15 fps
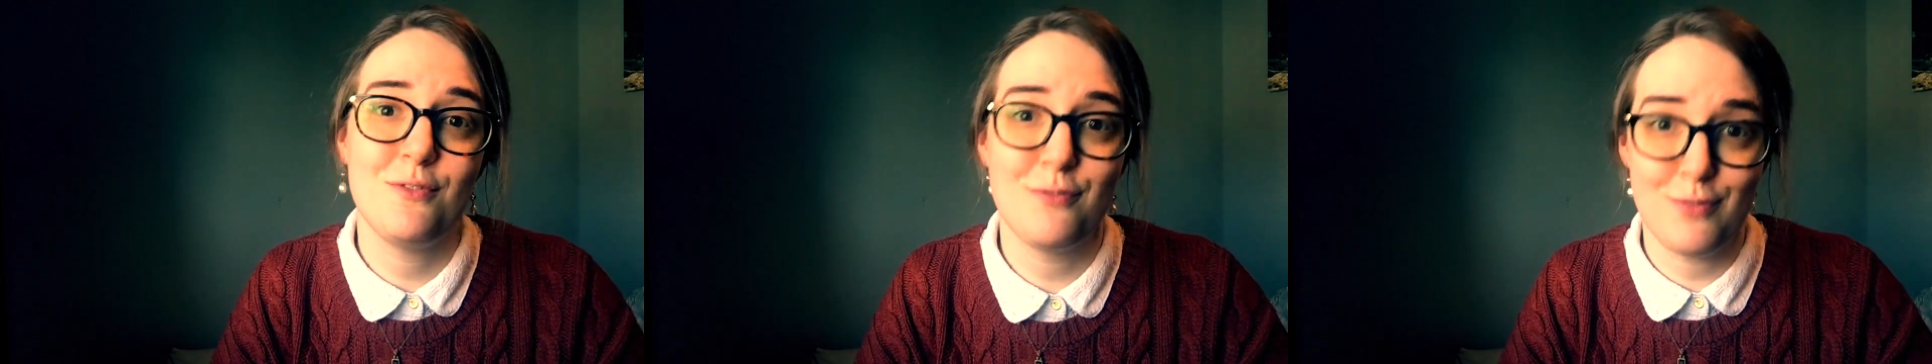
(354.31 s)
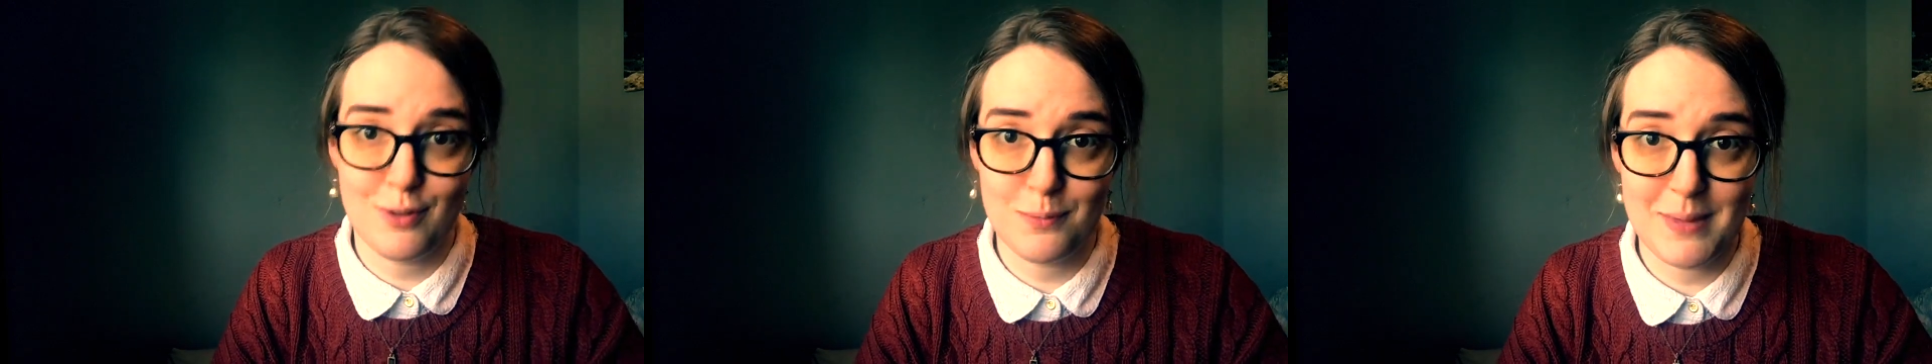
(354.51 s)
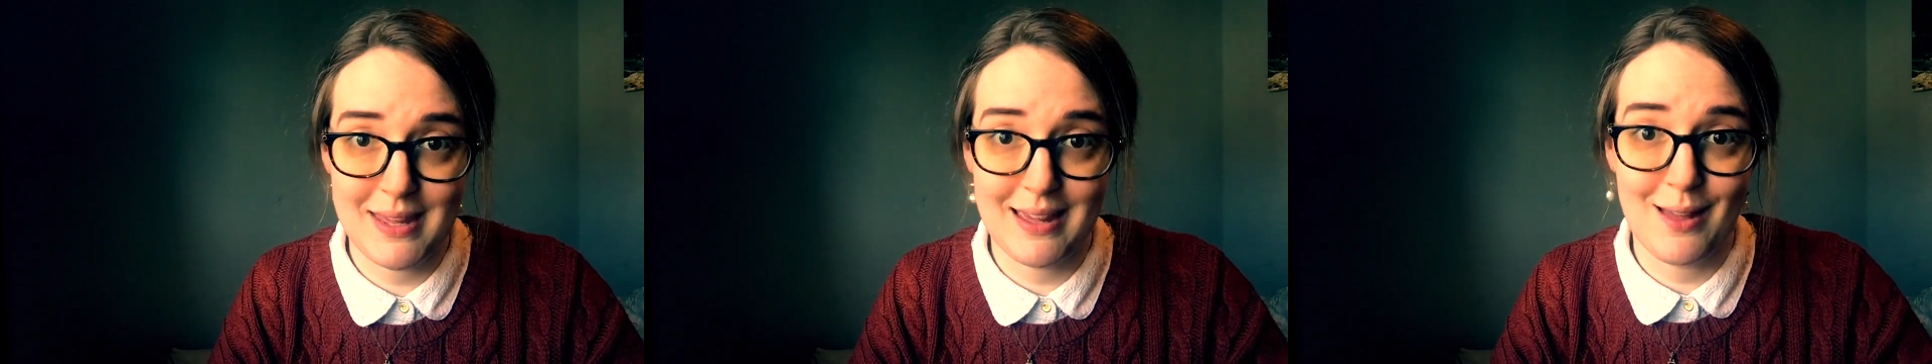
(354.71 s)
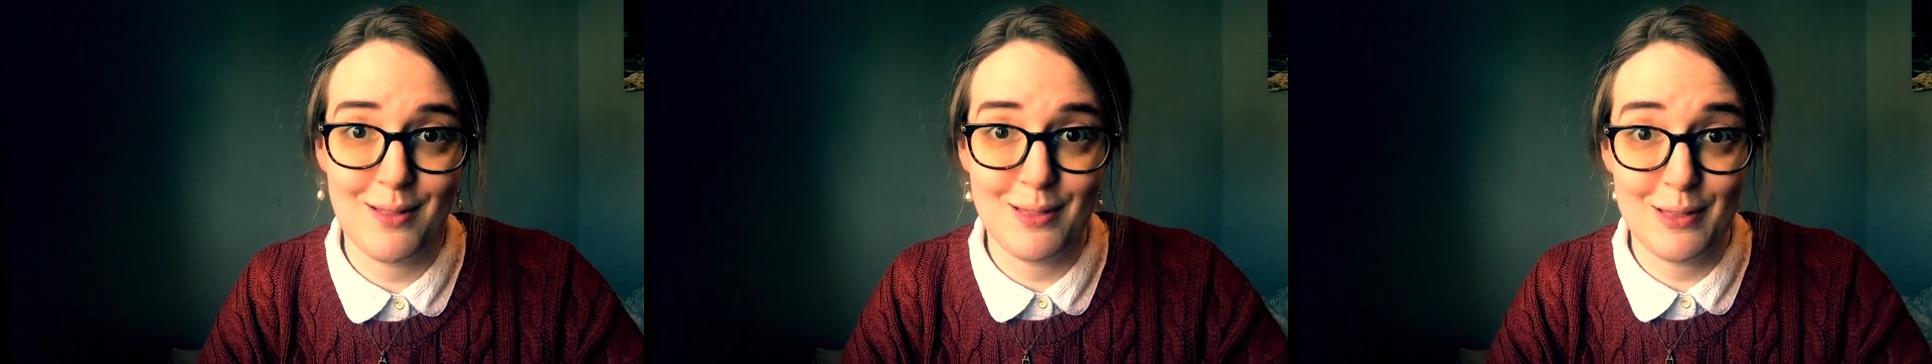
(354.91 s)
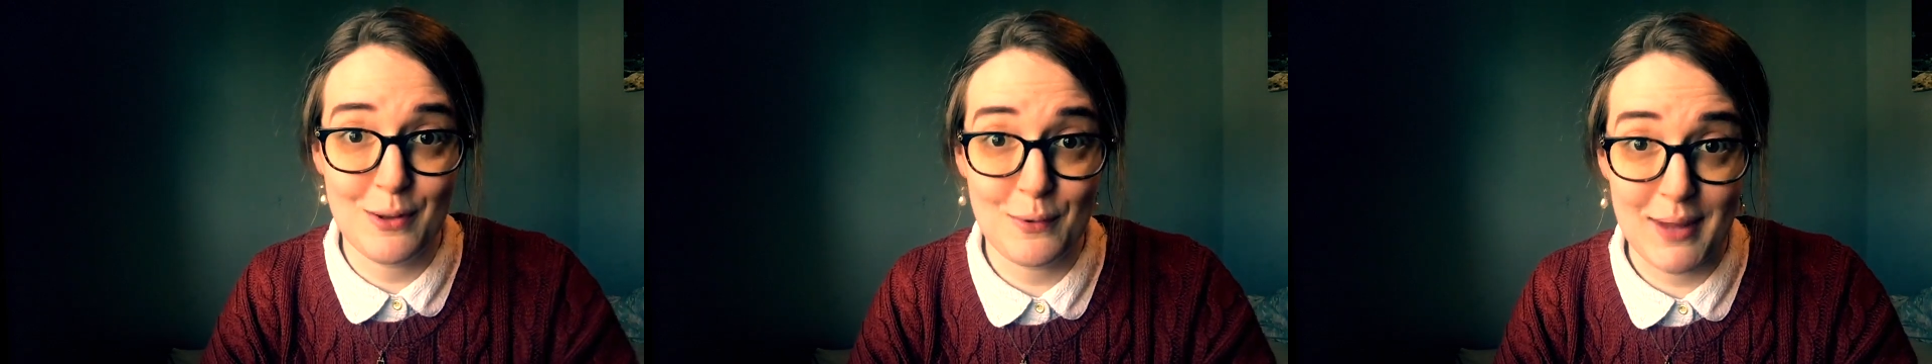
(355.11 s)
filming
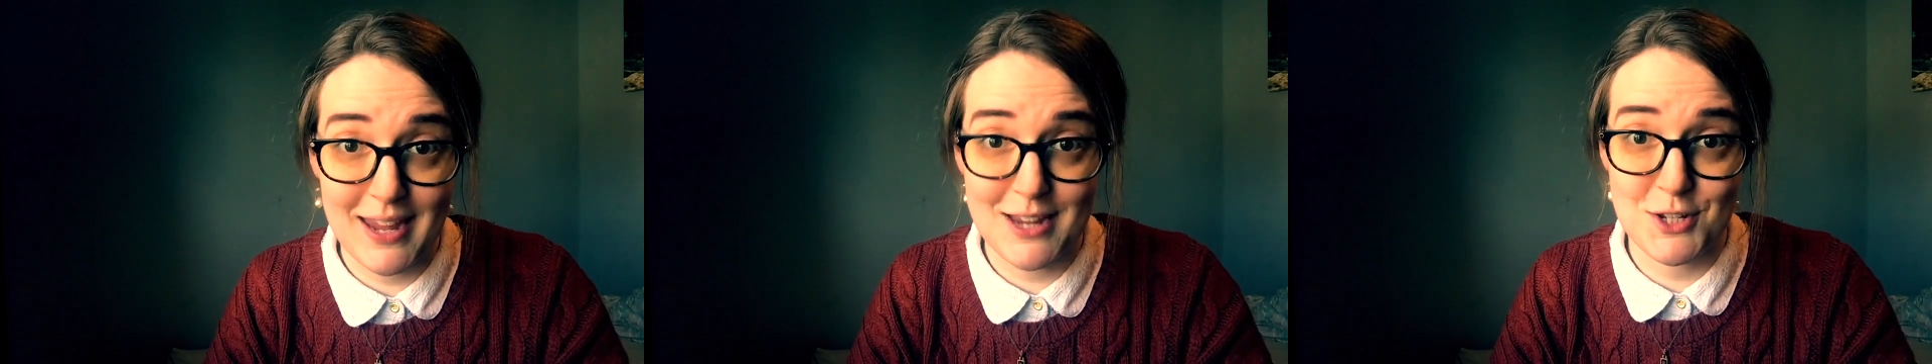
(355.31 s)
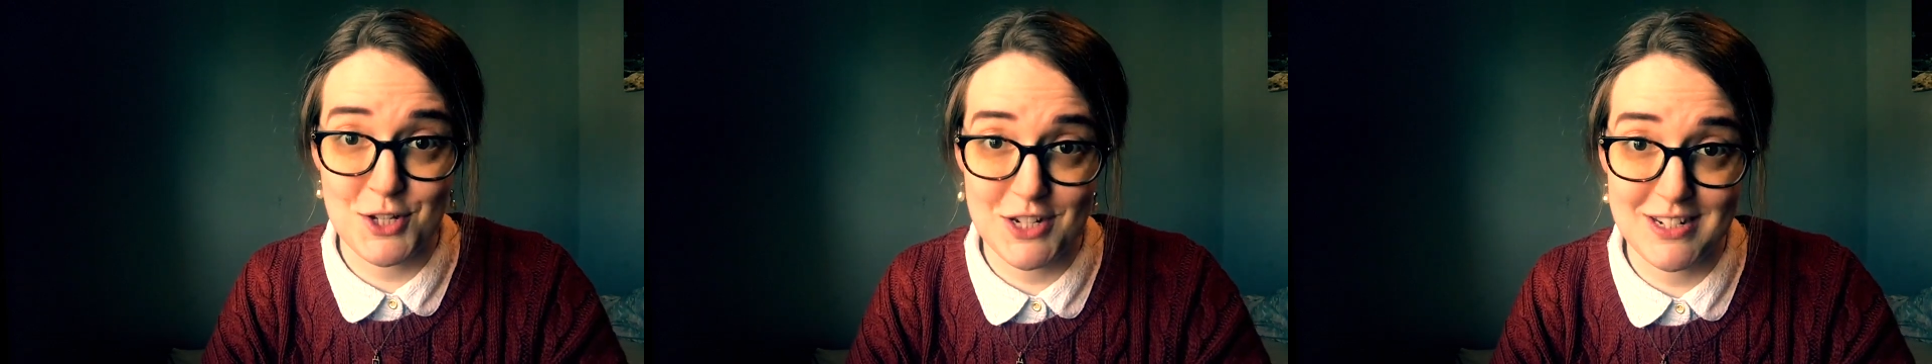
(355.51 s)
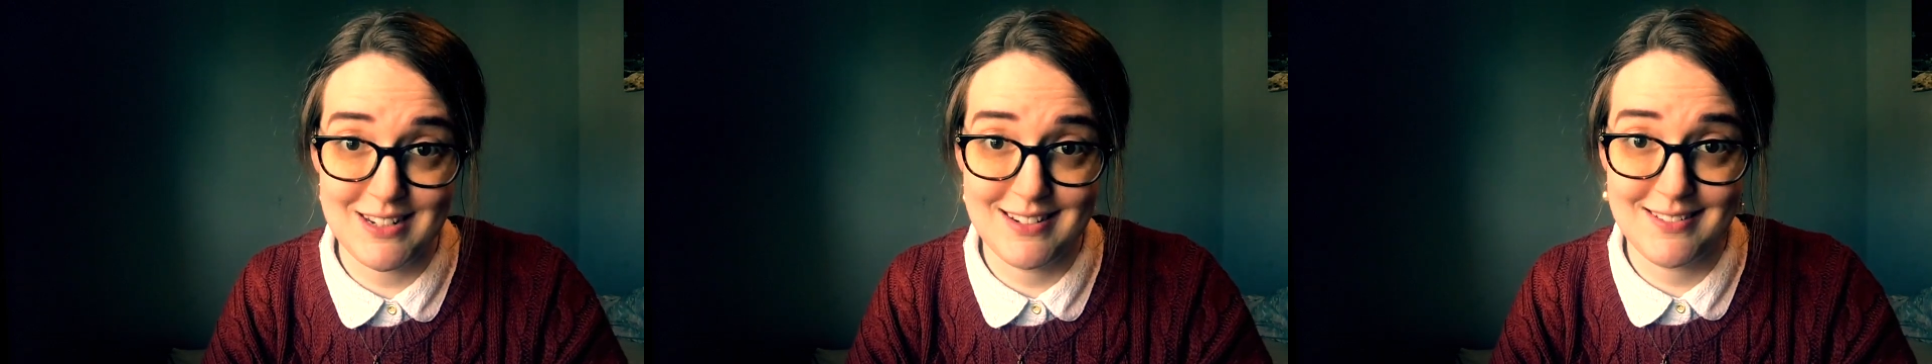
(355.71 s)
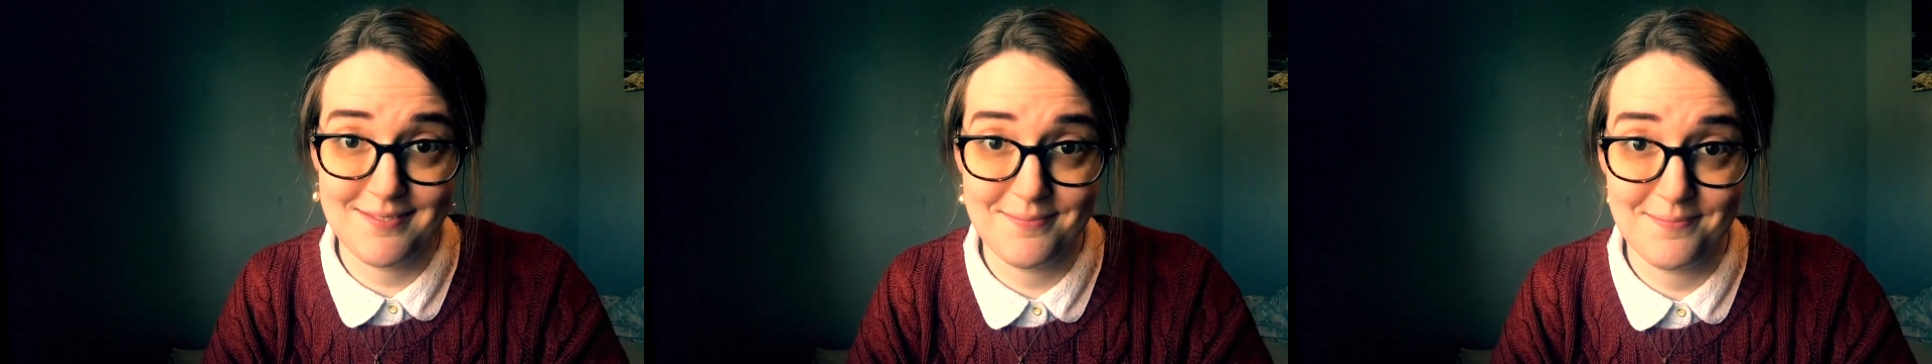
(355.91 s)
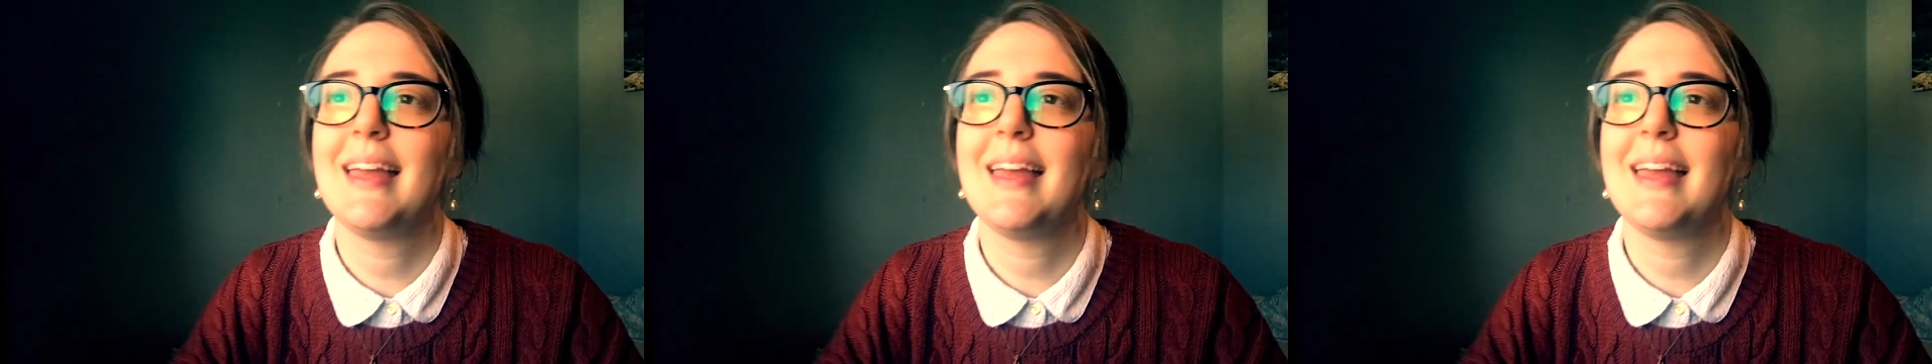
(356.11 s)
location.